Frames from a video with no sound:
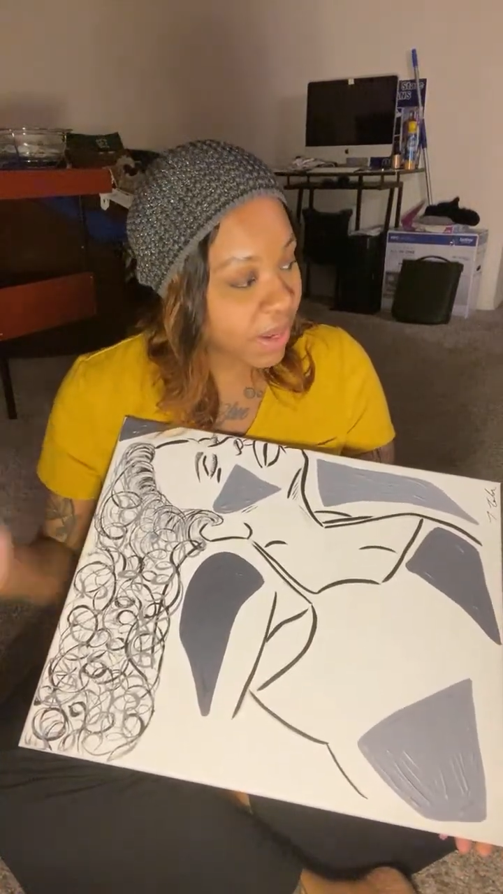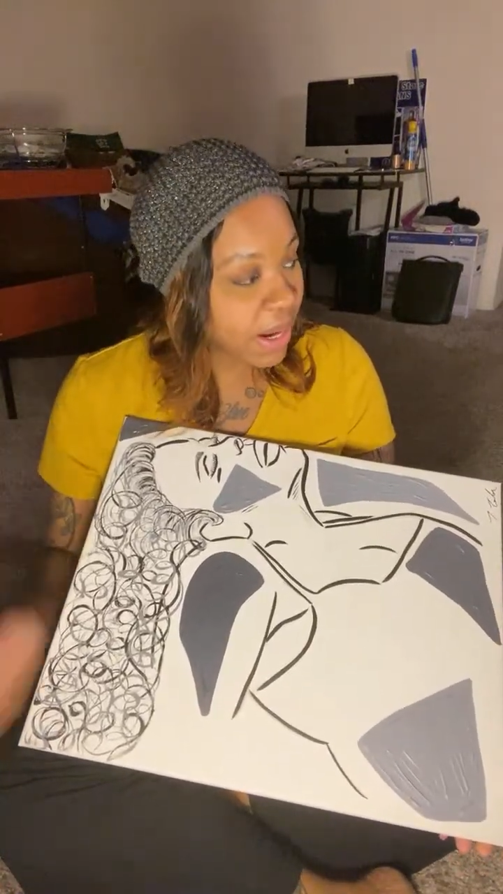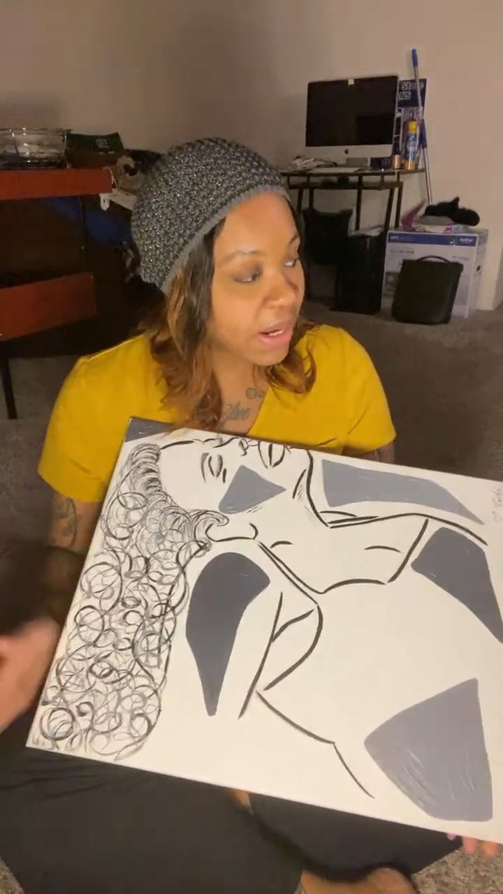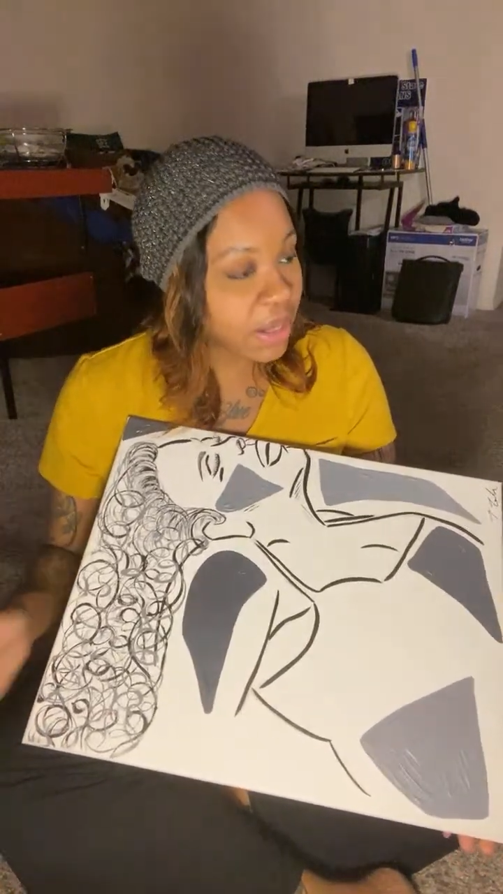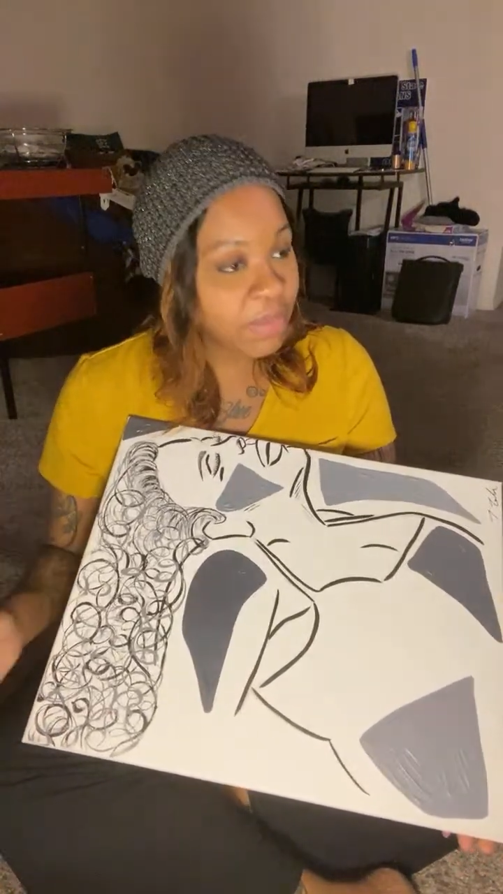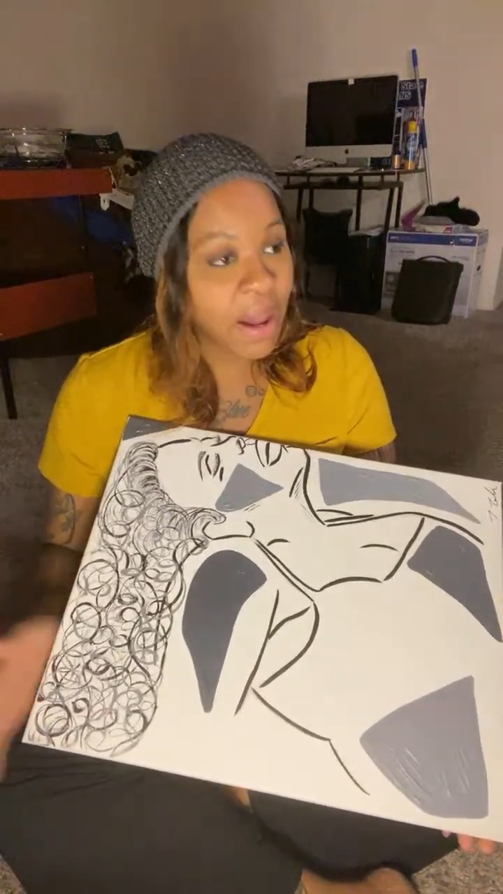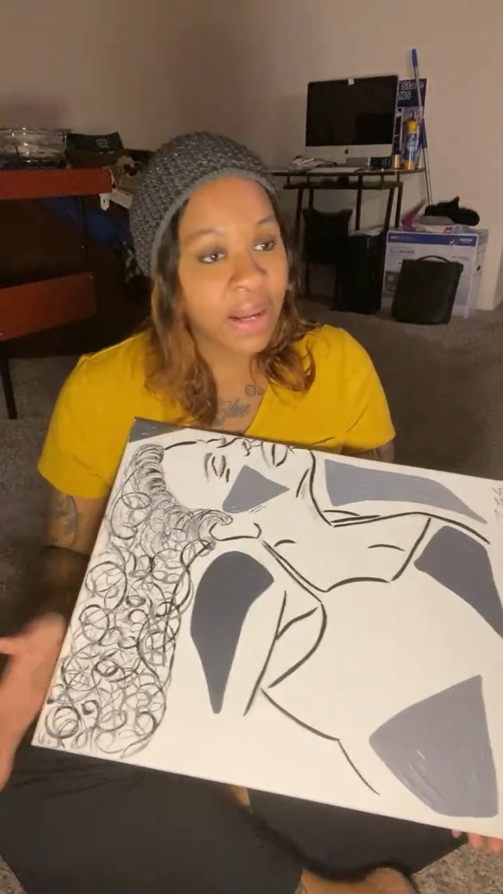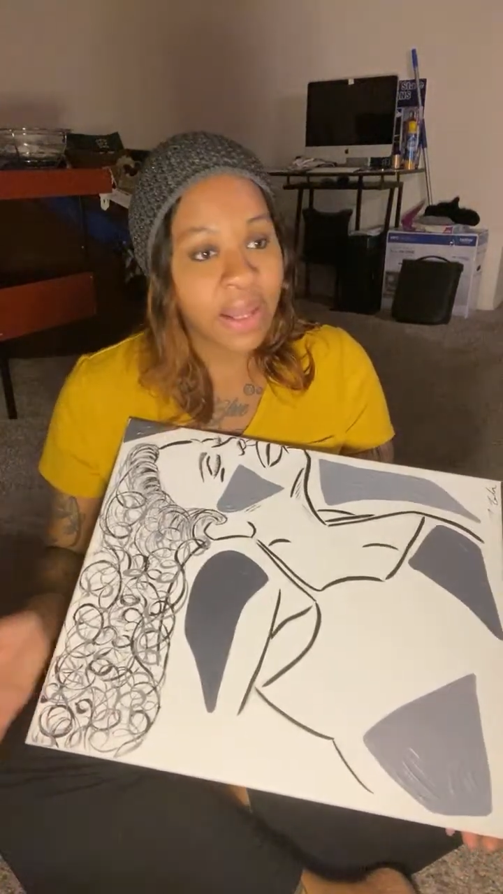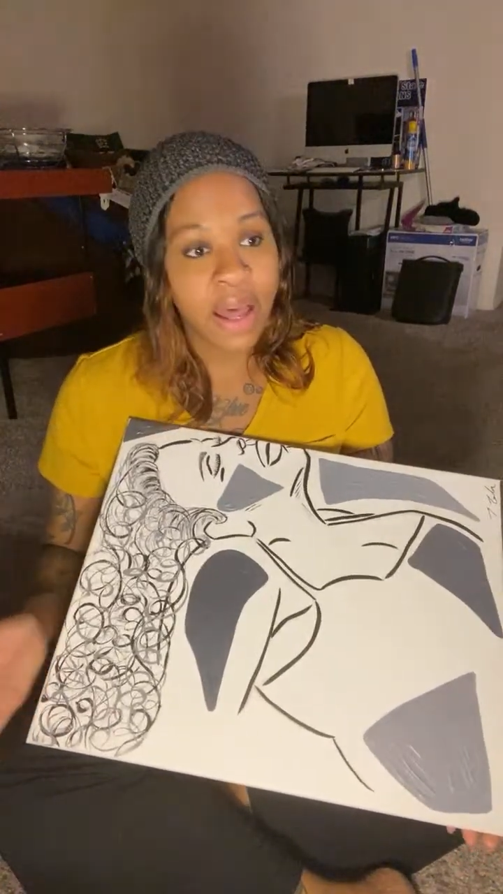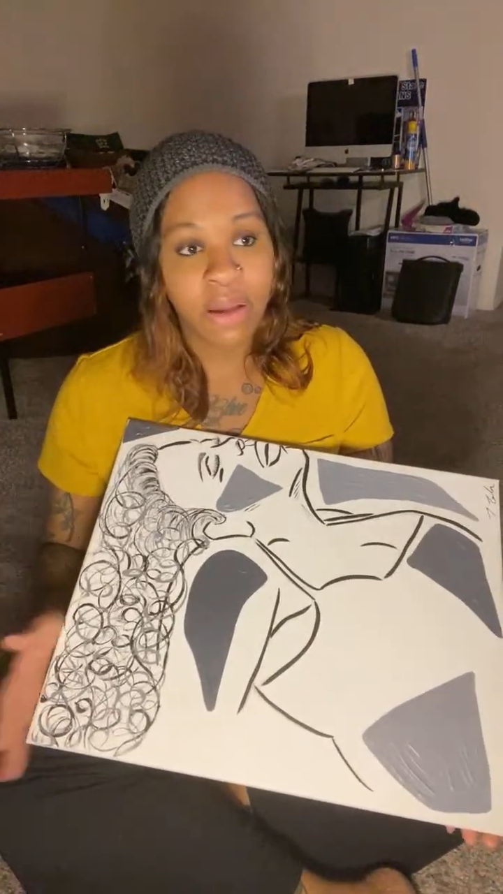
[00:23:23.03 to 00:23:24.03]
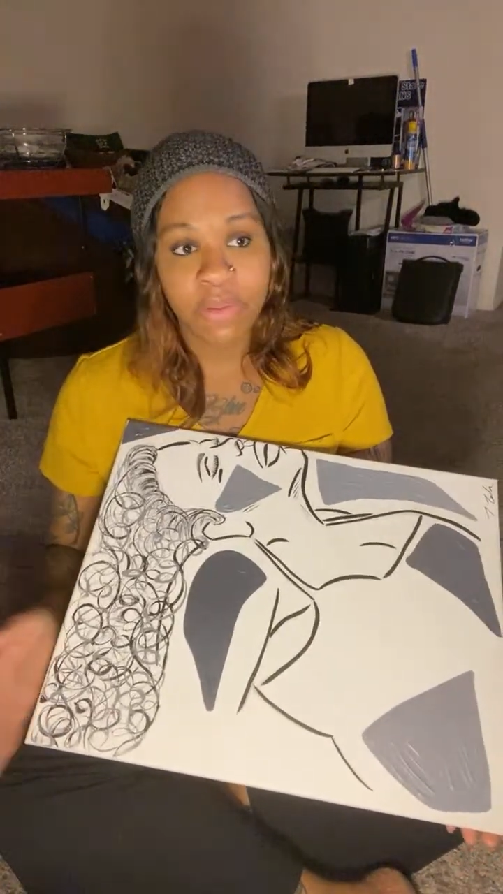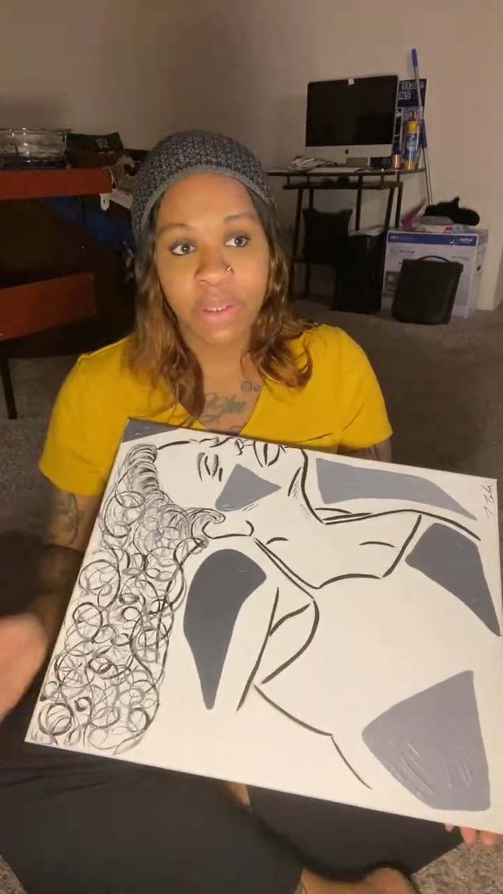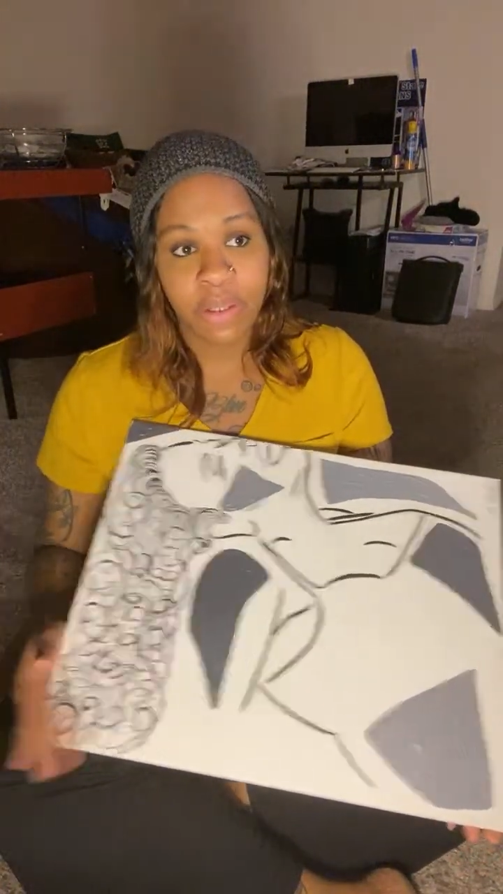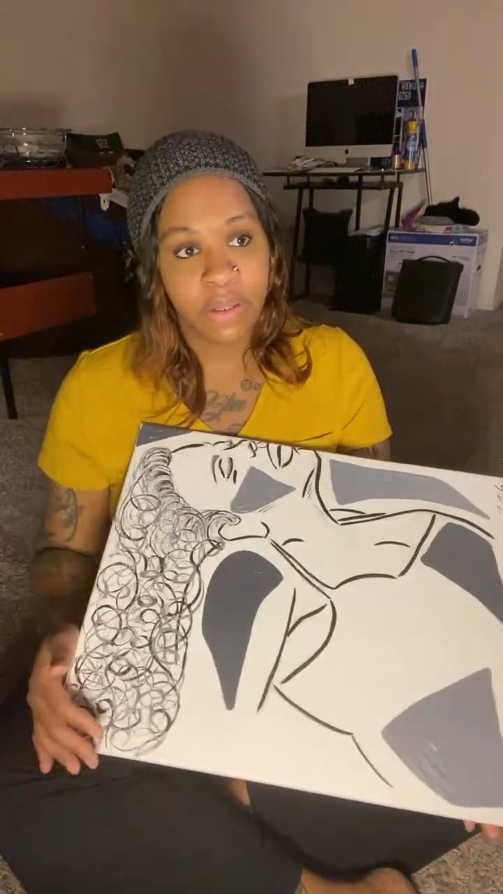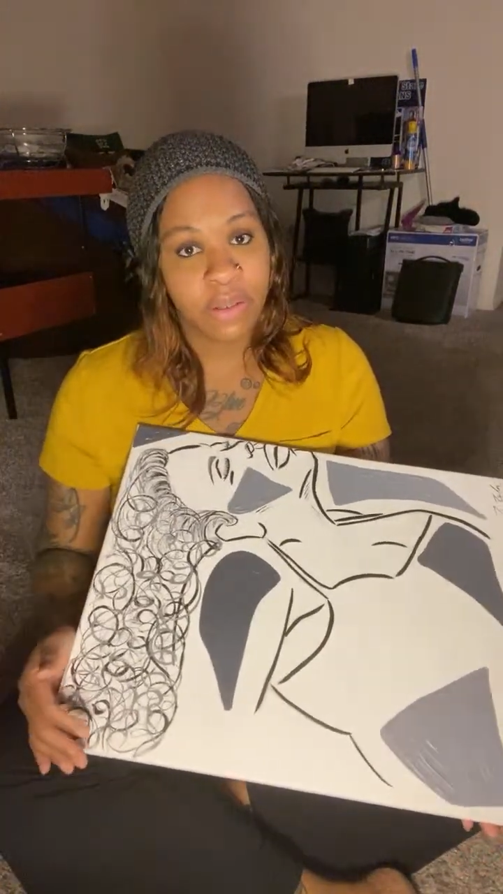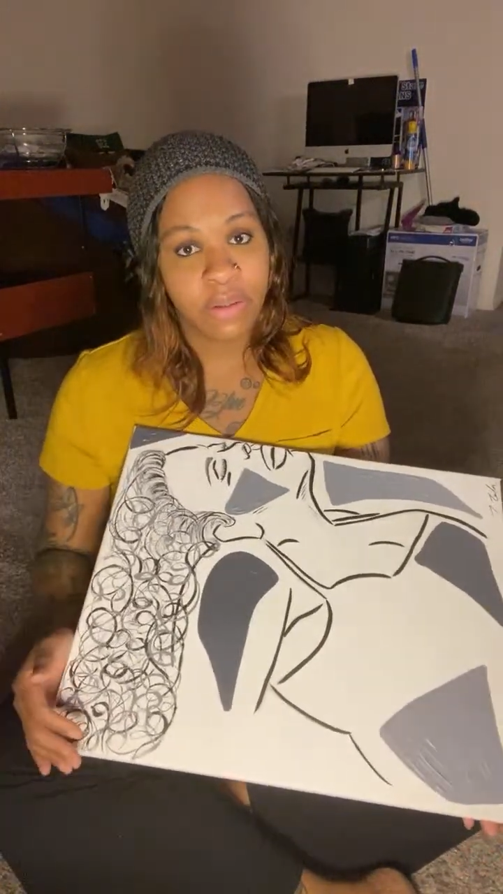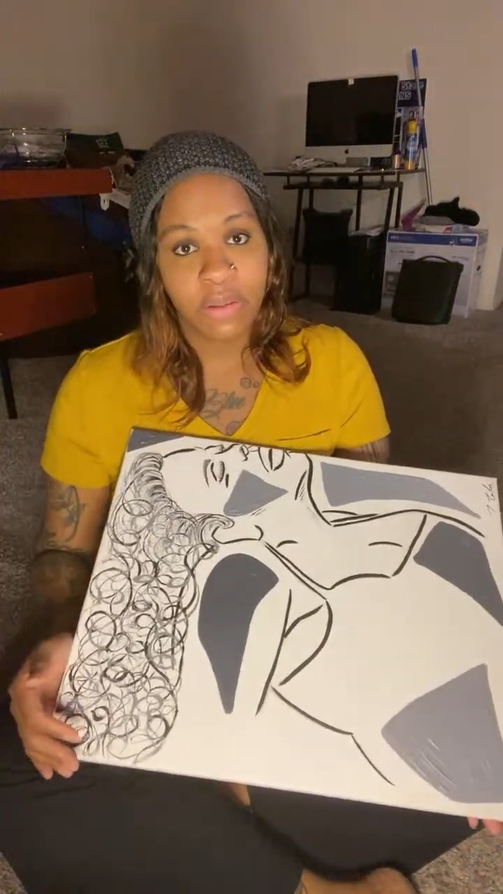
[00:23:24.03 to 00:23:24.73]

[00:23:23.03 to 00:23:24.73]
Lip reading: anybody out there,